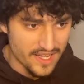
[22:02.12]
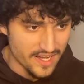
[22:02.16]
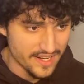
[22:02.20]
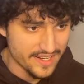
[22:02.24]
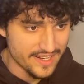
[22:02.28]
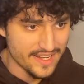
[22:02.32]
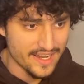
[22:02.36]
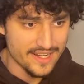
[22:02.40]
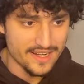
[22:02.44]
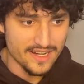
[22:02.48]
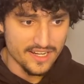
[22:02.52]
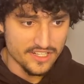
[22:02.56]

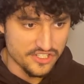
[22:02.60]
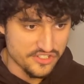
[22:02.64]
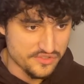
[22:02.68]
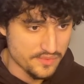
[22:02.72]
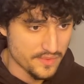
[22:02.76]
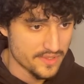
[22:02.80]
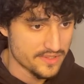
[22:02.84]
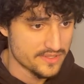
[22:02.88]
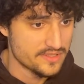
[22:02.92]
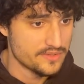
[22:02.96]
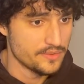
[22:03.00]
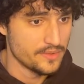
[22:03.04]
Again, I just
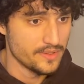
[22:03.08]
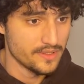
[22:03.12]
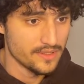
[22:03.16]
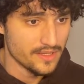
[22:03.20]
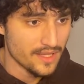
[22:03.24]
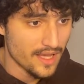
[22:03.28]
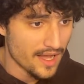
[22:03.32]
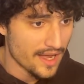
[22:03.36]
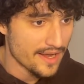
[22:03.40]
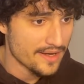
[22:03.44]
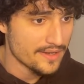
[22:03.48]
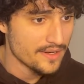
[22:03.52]
wanted to
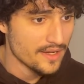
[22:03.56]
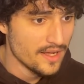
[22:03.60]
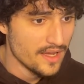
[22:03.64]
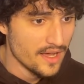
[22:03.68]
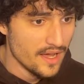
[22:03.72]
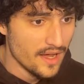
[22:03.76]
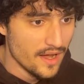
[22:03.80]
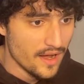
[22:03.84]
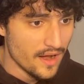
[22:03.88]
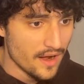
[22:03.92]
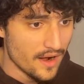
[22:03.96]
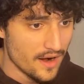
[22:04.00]
align.
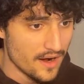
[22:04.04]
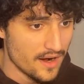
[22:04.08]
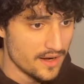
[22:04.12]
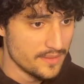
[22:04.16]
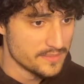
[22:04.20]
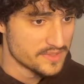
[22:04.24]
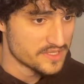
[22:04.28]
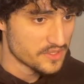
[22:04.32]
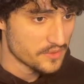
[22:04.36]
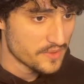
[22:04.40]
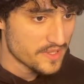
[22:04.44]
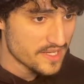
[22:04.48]

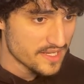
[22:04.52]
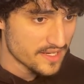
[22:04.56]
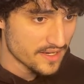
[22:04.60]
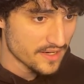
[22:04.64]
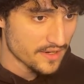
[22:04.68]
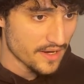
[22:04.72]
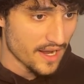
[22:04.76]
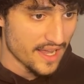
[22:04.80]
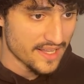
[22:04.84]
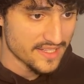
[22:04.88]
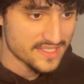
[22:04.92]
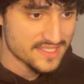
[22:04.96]
So
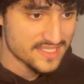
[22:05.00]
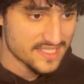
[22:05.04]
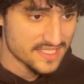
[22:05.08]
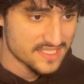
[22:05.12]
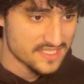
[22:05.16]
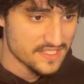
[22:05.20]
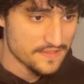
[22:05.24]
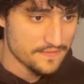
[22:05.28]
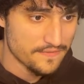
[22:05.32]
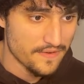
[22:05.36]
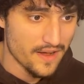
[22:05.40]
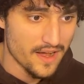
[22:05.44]
here at
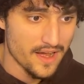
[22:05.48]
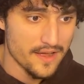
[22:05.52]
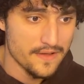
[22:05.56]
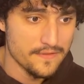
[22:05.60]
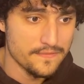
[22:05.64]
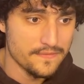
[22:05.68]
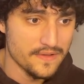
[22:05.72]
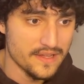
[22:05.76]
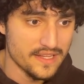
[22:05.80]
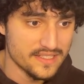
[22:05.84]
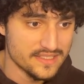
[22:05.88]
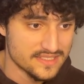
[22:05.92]
65,
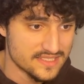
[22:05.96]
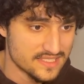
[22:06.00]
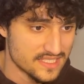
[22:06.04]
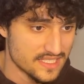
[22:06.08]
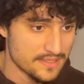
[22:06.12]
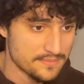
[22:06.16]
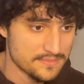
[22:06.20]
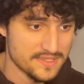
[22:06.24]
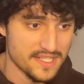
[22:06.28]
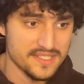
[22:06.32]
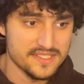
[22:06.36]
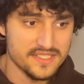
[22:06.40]
it
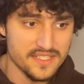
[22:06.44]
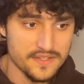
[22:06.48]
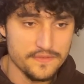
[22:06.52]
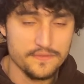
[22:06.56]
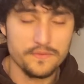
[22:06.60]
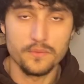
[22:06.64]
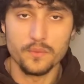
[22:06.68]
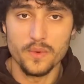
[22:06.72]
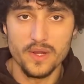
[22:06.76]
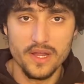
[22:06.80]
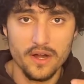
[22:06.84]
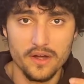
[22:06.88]
seems as
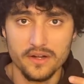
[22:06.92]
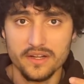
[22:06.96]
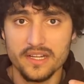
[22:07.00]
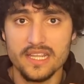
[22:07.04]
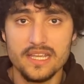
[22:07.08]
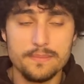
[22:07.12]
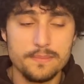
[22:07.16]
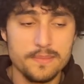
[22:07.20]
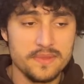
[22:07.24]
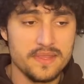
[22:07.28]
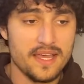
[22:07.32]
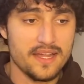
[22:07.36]
if we are
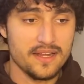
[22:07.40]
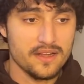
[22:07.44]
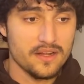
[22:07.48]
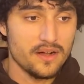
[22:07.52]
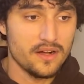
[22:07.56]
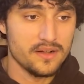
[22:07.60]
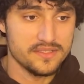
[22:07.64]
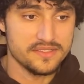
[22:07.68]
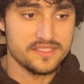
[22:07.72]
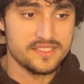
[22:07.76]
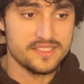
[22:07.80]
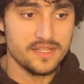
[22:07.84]
keeping that
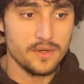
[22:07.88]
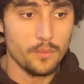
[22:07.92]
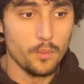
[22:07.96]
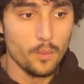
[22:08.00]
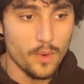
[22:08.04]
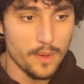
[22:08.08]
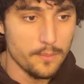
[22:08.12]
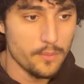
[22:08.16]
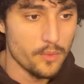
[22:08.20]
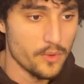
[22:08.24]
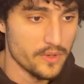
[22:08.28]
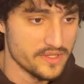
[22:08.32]
constant
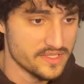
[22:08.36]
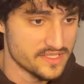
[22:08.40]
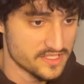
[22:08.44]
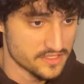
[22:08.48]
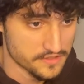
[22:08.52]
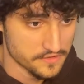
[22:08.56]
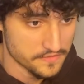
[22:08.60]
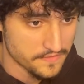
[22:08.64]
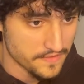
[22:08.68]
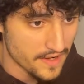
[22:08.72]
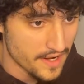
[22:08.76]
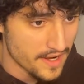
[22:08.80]

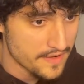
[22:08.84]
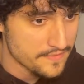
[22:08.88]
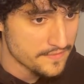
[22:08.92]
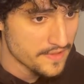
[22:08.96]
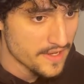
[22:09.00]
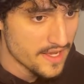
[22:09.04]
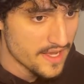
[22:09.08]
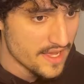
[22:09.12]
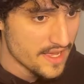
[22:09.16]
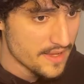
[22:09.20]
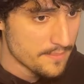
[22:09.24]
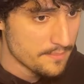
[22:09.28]
1.05,
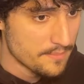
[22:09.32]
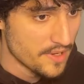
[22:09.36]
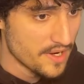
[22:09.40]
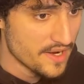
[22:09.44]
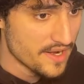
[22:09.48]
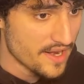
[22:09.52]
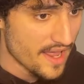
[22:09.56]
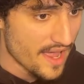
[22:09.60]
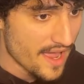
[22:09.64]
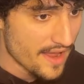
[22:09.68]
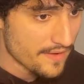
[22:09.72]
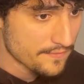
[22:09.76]

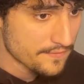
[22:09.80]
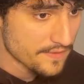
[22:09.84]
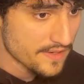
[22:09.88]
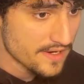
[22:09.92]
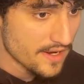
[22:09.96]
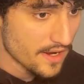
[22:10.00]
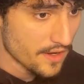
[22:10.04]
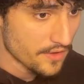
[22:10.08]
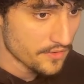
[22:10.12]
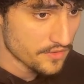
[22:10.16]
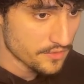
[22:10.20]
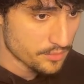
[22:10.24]
but
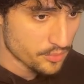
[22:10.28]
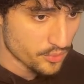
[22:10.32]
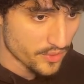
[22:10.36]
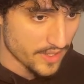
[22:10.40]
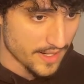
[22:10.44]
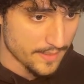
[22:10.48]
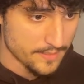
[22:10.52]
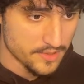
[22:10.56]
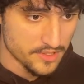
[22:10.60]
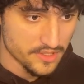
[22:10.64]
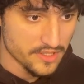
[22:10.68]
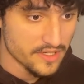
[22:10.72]
every other
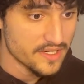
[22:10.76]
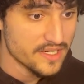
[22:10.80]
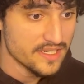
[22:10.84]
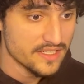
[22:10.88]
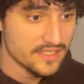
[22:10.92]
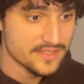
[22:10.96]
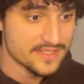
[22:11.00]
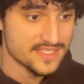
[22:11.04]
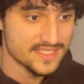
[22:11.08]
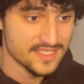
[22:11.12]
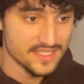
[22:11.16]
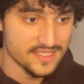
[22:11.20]
parameter
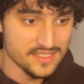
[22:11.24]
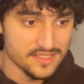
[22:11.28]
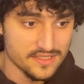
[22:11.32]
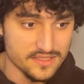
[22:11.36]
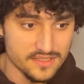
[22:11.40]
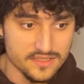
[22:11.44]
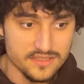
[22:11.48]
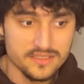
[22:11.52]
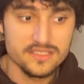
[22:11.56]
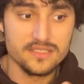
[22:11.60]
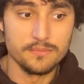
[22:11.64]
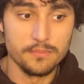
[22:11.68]
is
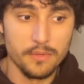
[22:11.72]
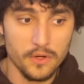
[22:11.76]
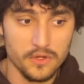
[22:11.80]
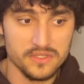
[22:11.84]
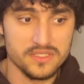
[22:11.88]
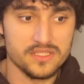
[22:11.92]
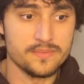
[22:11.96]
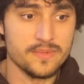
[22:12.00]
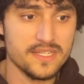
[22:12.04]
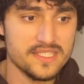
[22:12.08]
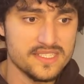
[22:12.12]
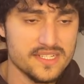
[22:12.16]

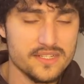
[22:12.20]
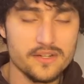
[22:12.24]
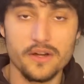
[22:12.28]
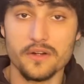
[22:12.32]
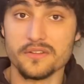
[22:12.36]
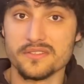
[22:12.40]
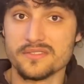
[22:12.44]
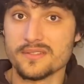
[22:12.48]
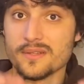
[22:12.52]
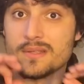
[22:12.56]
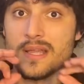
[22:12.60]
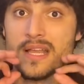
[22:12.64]
supposed to be 0.
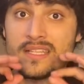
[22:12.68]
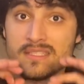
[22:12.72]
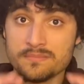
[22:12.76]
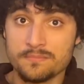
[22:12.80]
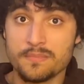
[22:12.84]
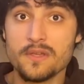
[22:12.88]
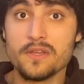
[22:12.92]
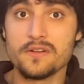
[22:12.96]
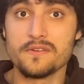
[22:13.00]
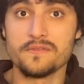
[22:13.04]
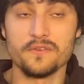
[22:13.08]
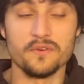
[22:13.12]
So that's
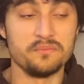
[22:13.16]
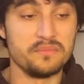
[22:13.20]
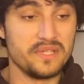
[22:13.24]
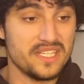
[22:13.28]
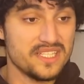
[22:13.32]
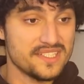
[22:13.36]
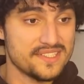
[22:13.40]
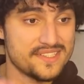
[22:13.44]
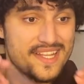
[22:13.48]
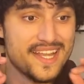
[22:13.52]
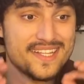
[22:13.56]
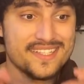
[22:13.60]
beautiful
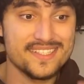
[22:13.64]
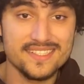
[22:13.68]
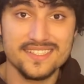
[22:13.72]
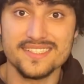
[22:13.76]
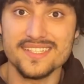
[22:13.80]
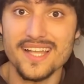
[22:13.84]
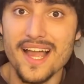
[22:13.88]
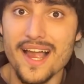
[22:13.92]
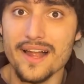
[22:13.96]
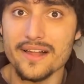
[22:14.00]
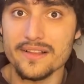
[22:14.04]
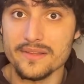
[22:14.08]
because that's
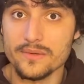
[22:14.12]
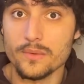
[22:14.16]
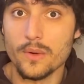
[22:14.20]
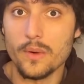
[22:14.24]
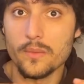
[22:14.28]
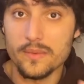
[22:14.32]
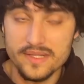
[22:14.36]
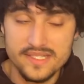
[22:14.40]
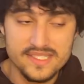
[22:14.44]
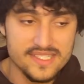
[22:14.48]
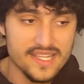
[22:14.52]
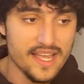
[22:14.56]
exactly what
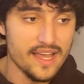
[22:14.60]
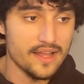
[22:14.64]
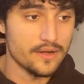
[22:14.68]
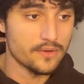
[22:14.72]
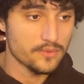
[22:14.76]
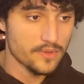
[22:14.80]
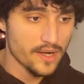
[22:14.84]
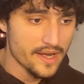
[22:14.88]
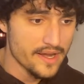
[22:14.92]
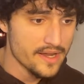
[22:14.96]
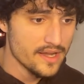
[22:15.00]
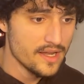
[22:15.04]
we said,
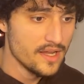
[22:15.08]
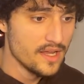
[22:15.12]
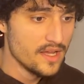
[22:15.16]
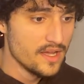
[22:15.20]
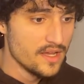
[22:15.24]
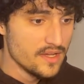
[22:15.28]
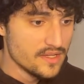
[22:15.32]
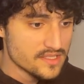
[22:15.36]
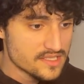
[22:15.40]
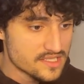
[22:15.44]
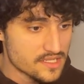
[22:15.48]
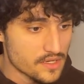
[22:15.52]
right?
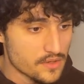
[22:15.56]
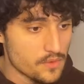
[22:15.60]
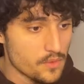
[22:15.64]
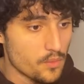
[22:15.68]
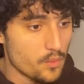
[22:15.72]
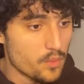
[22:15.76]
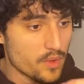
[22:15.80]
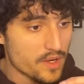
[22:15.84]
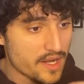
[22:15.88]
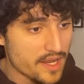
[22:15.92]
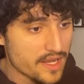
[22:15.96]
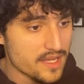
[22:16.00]
So
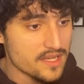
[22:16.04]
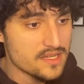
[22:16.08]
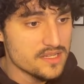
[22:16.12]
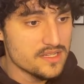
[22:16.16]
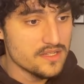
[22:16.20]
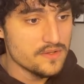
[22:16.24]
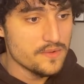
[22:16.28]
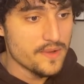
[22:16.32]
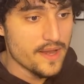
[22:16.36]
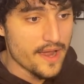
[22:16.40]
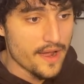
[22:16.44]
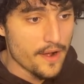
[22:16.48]
what I can
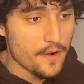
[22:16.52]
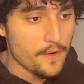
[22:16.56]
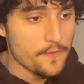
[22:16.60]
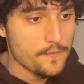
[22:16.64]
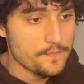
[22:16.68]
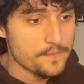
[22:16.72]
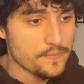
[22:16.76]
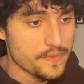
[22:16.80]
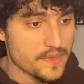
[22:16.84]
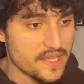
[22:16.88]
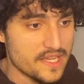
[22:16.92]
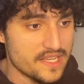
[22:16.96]
do now
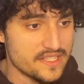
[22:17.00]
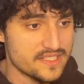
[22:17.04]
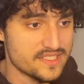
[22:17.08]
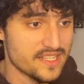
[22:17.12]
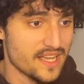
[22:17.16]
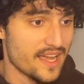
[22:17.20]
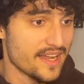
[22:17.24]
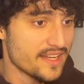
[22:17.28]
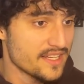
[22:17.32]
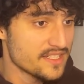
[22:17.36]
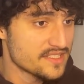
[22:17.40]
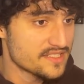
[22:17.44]
is
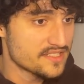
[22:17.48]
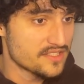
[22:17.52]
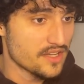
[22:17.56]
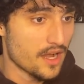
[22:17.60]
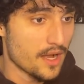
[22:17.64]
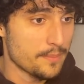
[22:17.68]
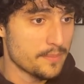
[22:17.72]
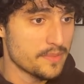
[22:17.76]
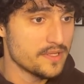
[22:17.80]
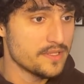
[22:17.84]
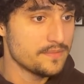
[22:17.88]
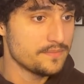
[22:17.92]
I can
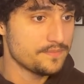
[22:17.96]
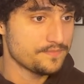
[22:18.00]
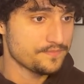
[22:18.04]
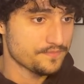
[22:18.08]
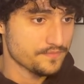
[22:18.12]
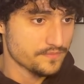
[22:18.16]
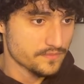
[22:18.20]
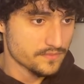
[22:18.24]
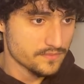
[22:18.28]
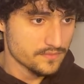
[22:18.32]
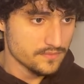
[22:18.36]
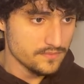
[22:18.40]
stop it.
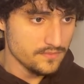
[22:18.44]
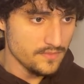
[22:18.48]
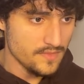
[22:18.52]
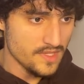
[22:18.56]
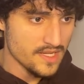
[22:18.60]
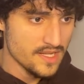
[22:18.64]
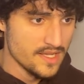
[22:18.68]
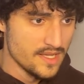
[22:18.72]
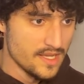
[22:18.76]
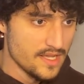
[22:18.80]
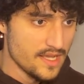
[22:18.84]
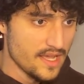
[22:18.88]

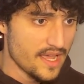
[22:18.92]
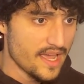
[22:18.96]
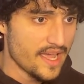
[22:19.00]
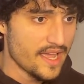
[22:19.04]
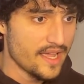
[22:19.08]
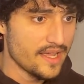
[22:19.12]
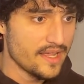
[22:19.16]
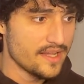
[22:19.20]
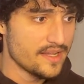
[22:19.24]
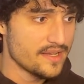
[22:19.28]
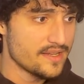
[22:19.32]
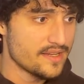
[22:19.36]

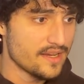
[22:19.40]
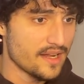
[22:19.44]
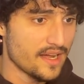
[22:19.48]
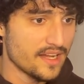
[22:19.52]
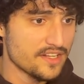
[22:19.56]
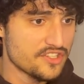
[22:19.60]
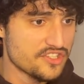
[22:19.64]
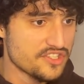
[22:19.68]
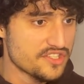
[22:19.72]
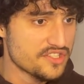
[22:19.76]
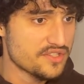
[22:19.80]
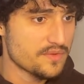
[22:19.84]
And I
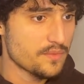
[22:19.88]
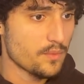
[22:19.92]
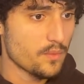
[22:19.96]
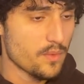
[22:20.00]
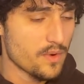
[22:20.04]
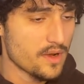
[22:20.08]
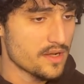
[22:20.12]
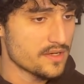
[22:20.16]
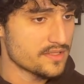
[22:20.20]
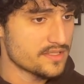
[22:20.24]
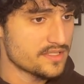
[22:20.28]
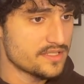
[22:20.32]
just
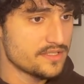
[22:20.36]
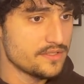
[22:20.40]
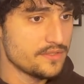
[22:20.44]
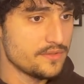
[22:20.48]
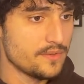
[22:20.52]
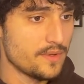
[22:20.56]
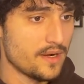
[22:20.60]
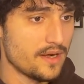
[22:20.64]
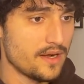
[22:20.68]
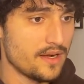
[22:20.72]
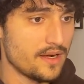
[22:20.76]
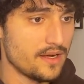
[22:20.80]
want
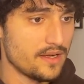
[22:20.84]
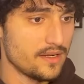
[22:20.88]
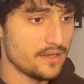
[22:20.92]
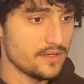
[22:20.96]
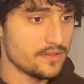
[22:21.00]
to,